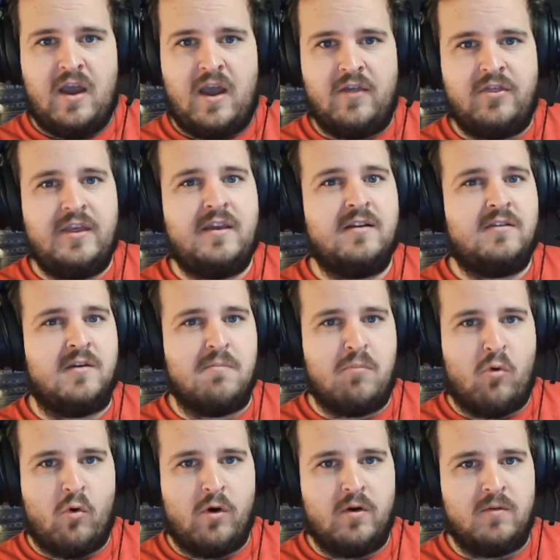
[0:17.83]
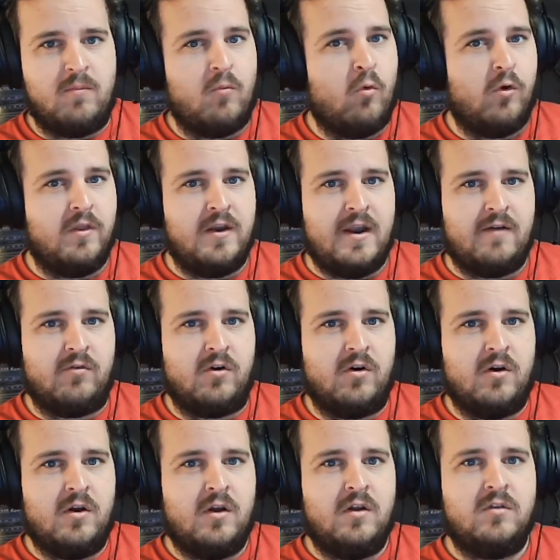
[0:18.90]
I think it's important more than ever
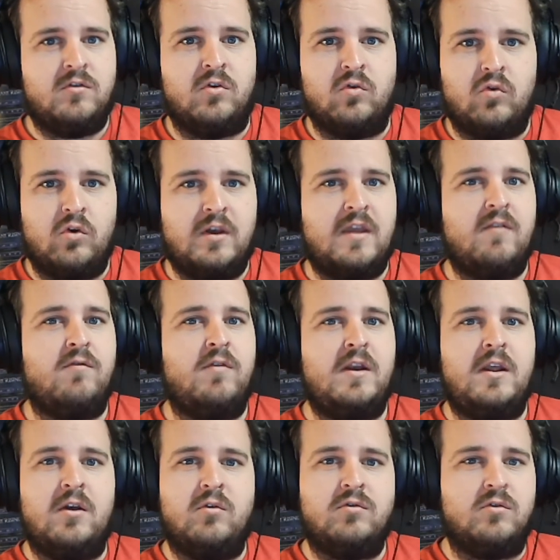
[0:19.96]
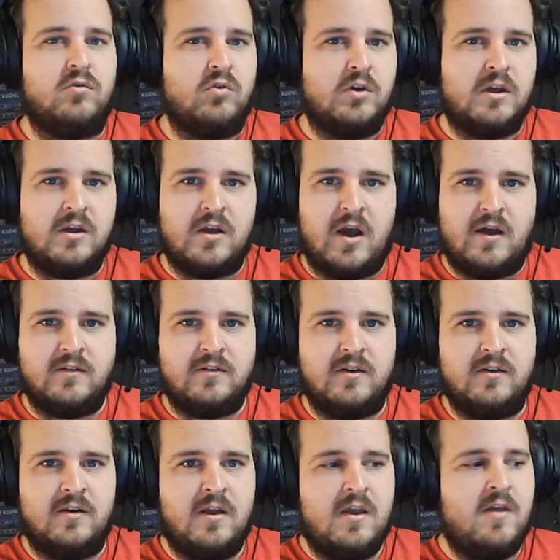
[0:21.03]
to look at videos and look at
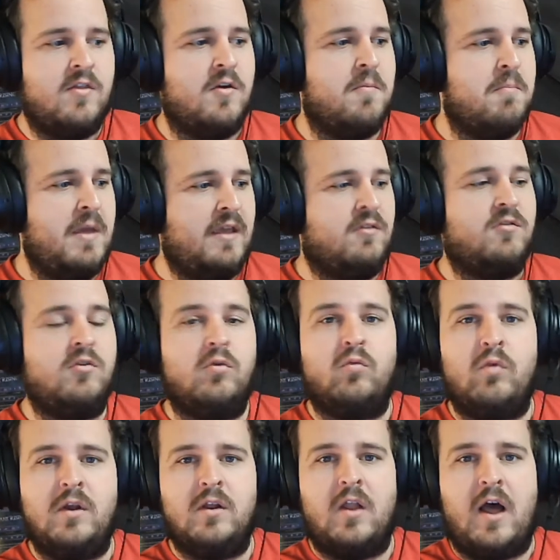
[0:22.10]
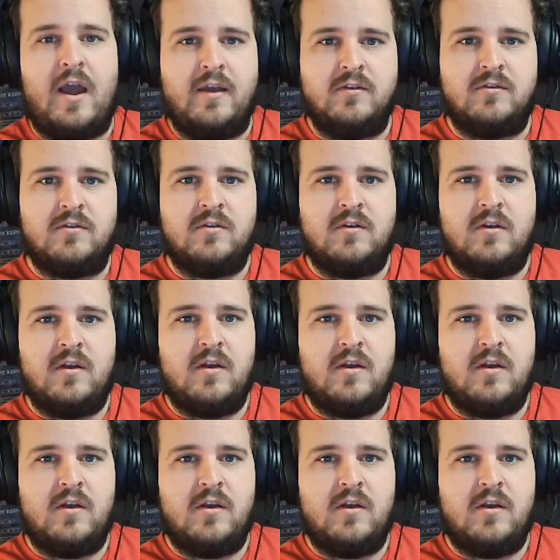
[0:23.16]
content that makes you realize